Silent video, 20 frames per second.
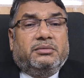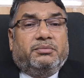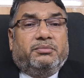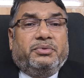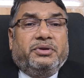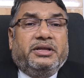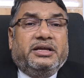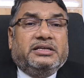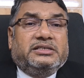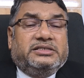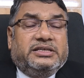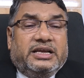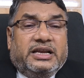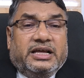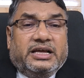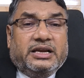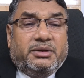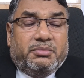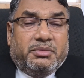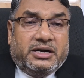prior sale
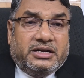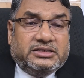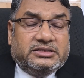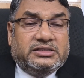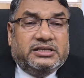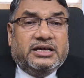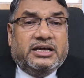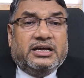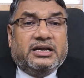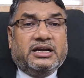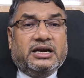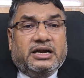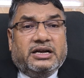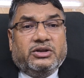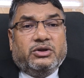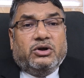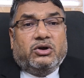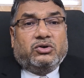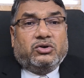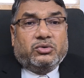agreement is there and
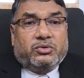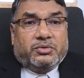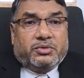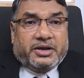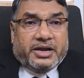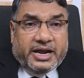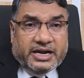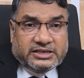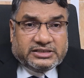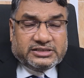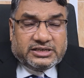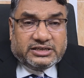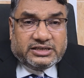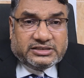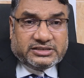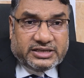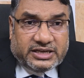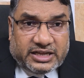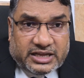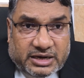you have to cancel the
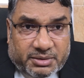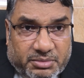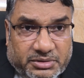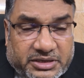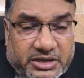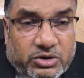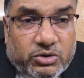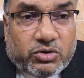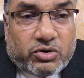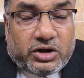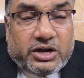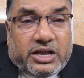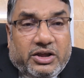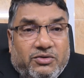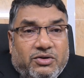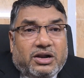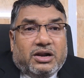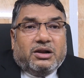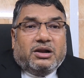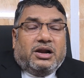sale agreement, then only I
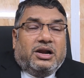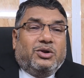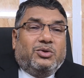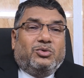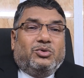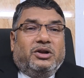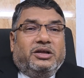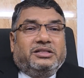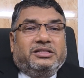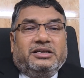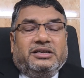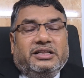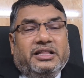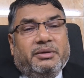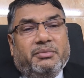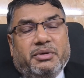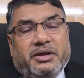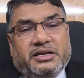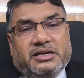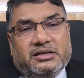will allow. Like that they
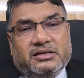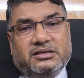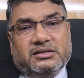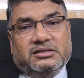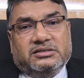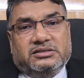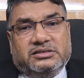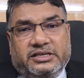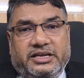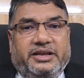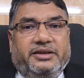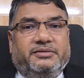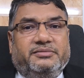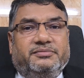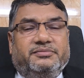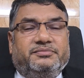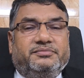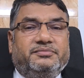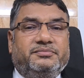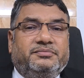may say.
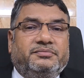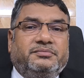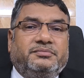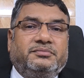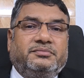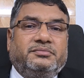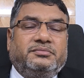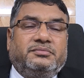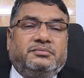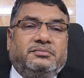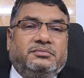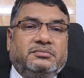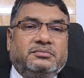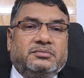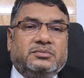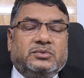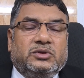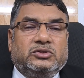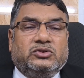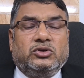
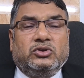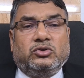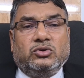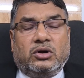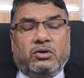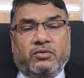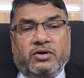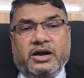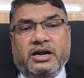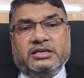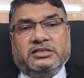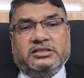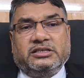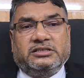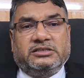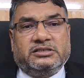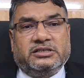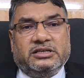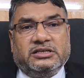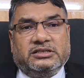So to avoid
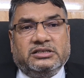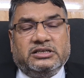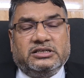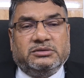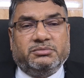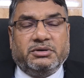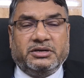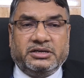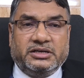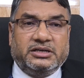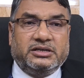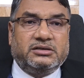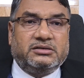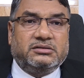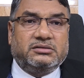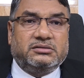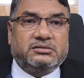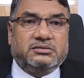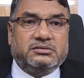such things, it is better